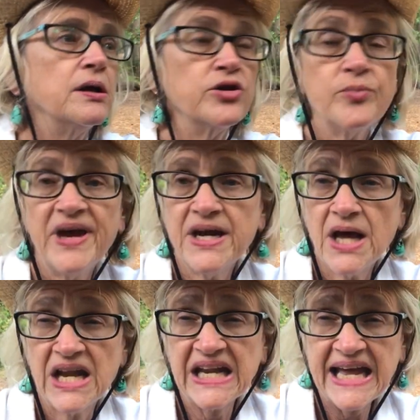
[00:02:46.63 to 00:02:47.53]
You may
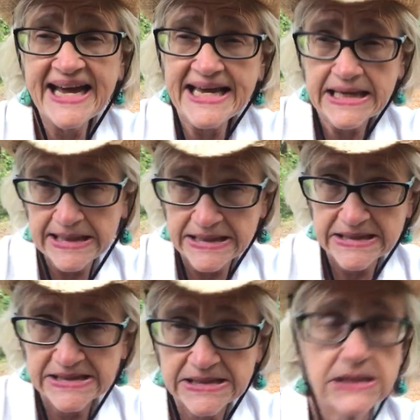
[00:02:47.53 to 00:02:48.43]
not like
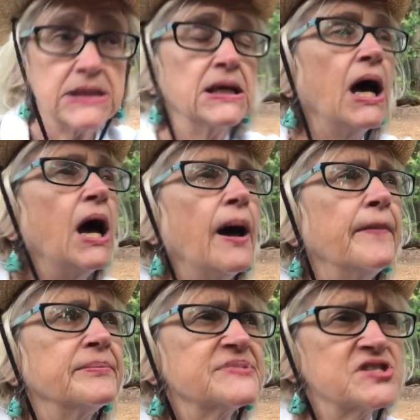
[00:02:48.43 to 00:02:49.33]
it,
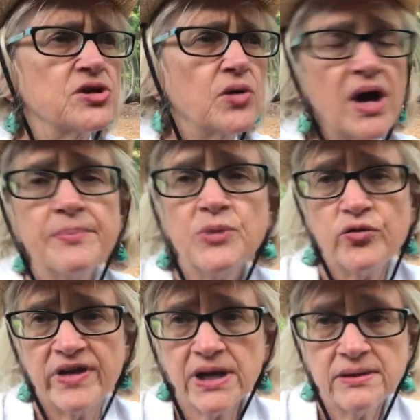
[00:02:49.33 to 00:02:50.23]
um, so I'm
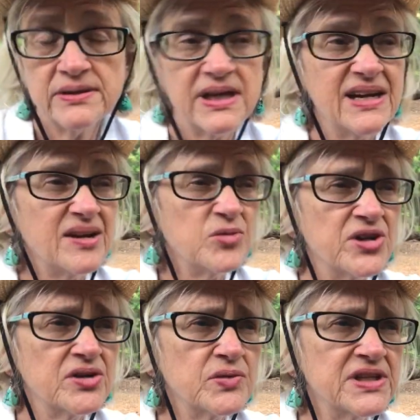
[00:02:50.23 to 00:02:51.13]
moving and I'm
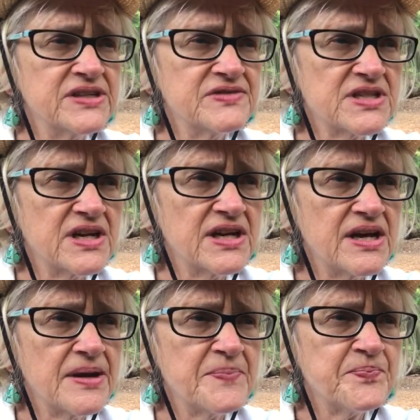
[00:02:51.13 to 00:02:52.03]
really relieved that I
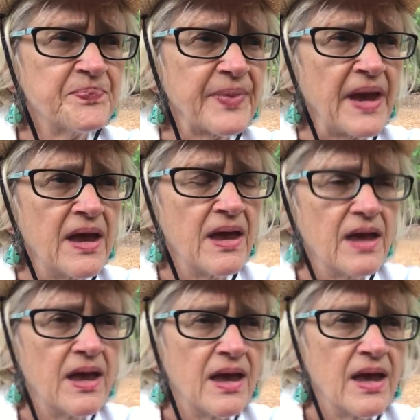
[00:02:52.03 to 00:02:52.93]
am.
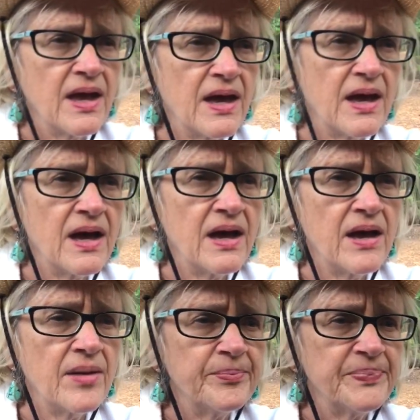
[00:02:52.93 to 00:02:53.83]

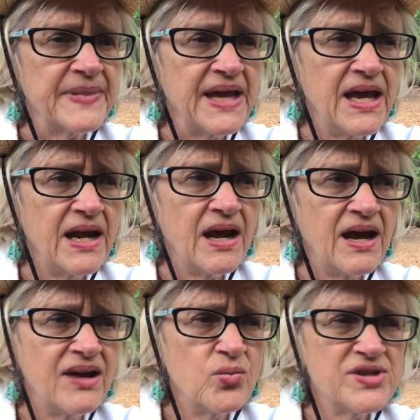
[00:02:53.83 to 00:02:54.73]
Um, and
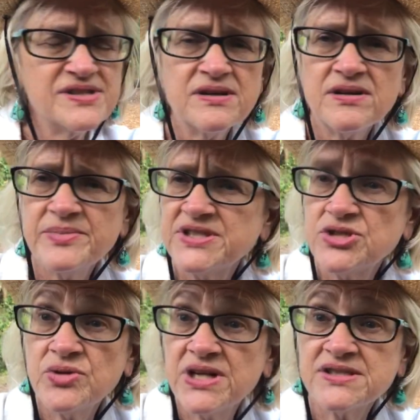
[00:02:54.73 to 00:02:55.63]
I wasn't going to be
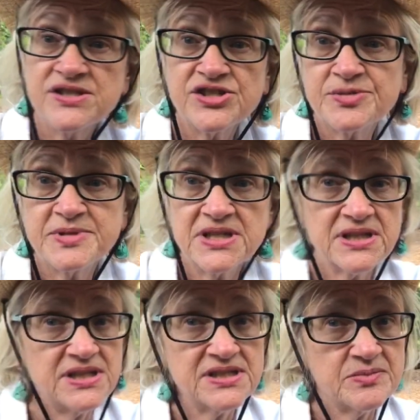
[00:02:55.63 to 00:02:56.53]
too nice and just pretend
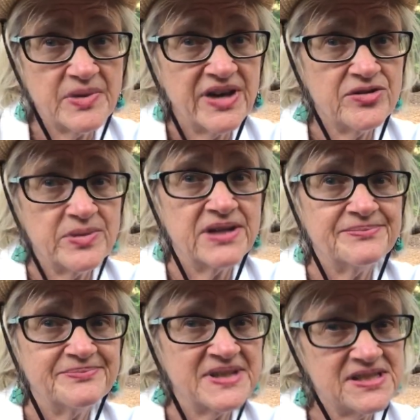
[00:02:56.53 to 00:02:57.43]
that didn't bother me
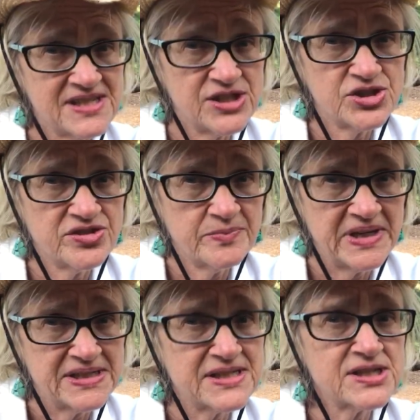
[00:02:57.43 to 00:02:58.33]
because that should have
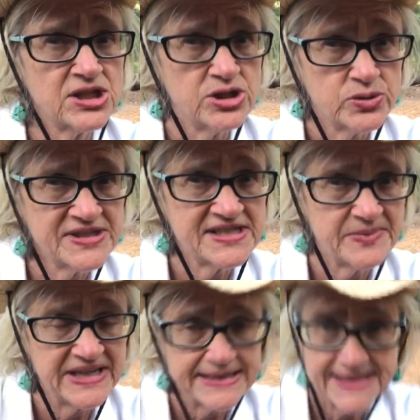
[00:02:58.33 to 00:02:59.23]
been disclosed to
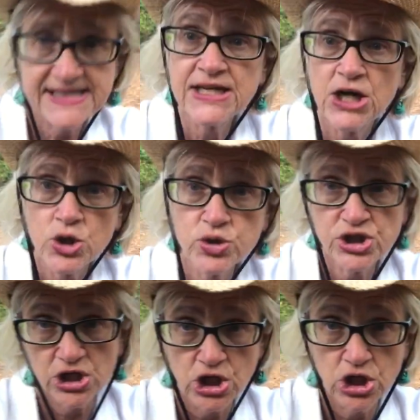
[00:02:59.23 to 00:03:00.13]
me.
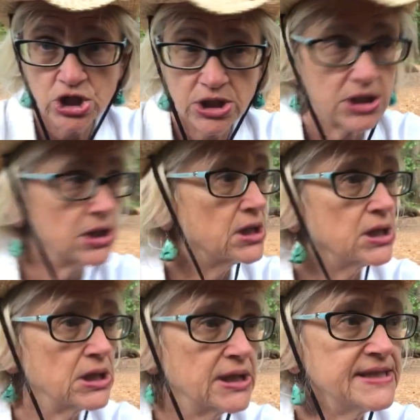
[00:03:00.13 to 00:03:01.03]
Disclosure
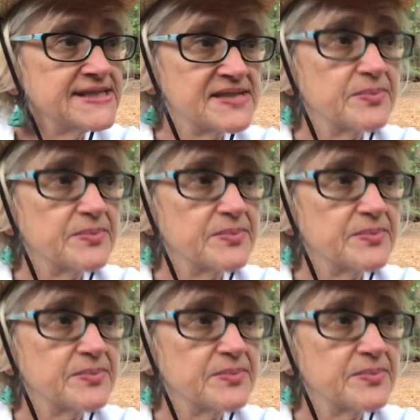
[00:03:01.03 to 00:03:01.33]
is